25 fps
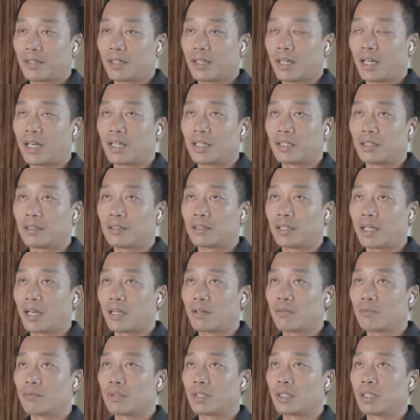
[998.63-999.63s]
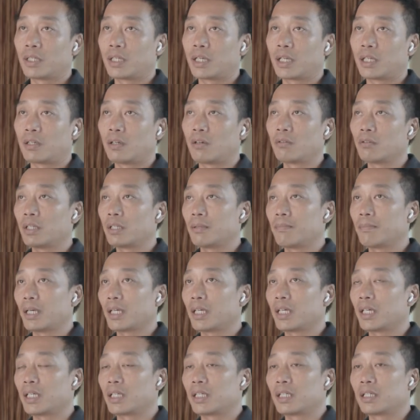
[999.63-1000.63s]
and then we can only
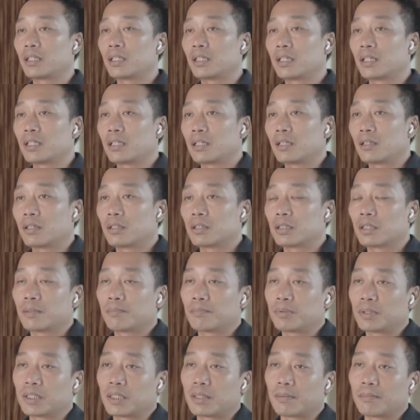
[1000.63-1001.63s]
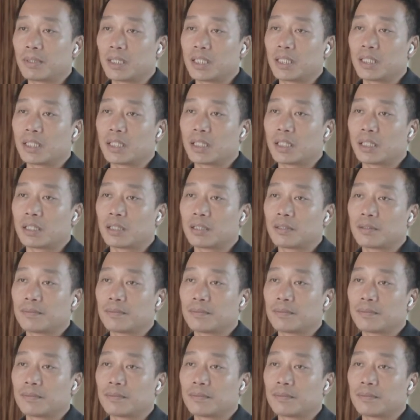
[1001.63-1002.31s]
make it on a printed media.